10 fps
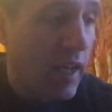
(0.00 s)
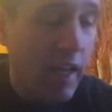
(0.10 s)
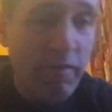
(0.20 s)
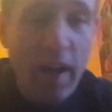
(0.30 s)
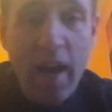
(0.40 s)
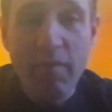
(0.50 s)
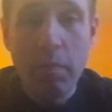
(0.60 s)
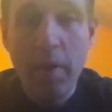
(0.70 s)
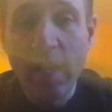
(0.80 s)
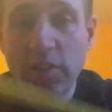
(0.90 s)
If I have a
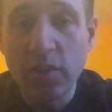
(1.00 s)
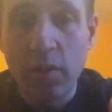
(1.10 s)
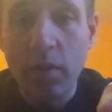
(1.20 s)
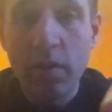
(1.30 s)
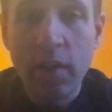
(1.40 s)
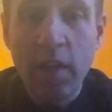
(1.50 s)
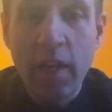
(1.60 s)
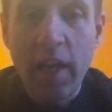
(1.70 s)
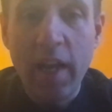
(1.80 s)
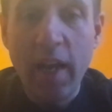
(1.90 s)
pencil
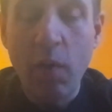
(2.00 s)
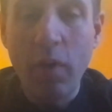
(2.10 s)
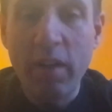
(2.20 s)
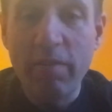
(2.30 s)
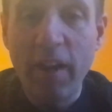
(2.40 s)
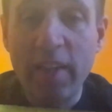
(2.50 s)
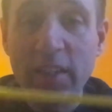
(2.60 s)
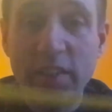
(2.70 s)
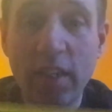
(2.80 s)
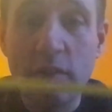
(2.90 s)
and I want to find the
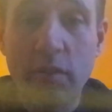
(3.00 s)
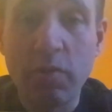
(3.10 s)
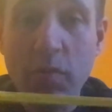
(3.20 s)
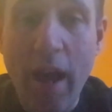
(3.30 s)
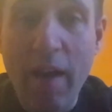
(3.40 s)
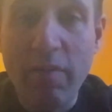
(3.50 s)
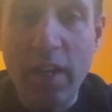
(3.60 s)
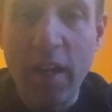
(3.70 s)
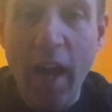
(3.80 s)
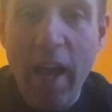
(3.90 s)
center of
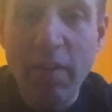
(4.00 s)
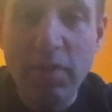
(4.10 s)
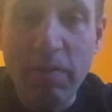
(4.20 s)
gravity, I have to